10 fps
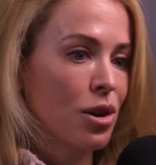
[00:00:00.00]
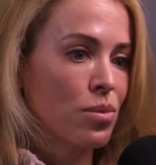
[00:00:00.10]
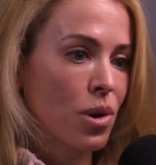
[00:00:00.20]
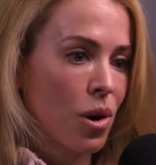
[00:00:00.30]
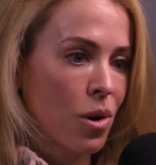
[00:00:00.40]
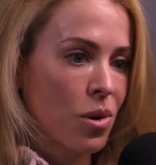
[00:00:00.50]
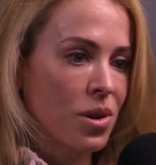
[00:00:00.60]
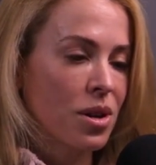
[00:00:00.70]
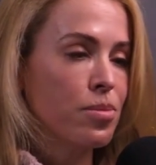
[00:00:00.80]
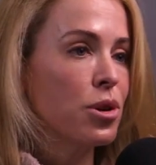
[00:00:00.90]

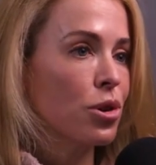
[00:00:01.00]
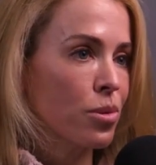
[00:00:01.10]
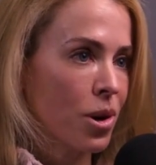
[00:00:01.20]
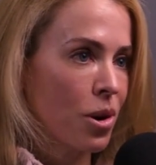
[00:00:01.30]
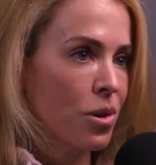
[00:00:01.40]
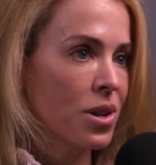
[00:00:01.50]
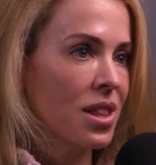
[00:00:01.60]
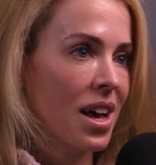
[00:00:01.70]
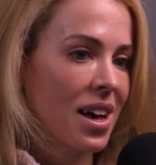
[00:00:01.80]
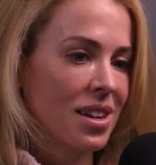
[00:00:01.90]
road, commuter road
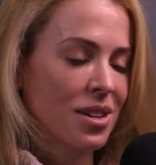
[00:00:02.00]
yeah.